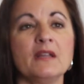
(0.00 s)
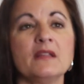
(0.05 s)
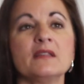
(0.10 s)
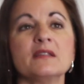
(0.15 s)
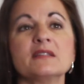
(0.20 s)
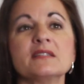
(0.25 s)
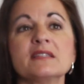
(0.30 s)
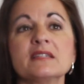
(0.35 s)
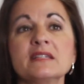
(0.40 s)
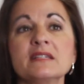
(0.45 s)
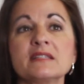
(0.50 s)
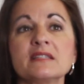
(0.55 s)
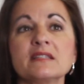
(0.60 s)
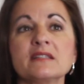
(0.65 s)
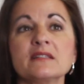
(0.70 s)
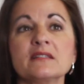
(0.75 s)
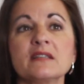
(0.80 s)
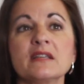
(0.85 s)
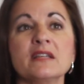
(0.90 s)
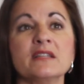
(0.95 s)
The
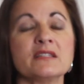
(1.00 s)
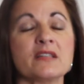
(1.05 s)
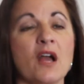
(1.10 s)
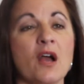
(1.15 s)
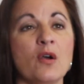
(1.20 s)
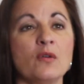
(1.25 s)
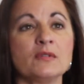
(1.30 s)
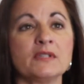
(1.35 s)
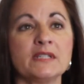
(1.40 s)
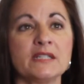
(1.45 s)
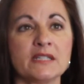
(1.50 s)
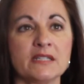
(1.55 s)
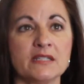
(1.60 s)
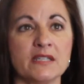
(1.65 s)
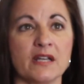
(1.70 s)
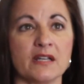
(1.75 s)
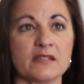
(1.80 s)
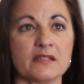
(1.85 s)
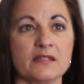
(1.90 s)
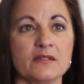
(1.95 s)
census is only
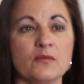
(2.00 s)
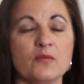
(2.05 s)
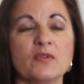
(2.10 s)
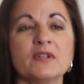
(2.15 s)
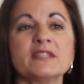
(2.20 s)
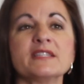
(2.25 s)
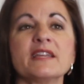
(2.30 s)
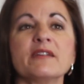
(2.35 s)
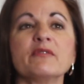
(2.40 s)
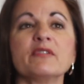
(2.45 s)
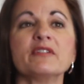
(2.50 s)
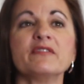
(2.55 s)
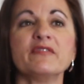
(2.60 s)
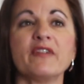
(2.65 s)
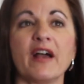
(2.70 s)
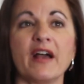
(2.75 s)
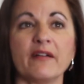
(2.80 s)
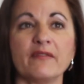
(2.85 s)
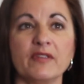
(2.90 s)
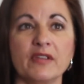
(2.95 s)
conducted once every
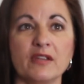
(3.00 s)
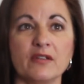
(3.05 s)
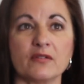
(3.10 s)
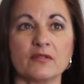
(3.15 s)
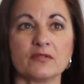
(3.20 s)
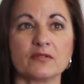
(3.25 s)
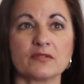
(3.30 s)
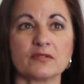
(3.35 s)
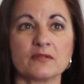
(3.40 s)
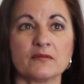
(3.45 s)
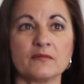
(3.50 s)
five years.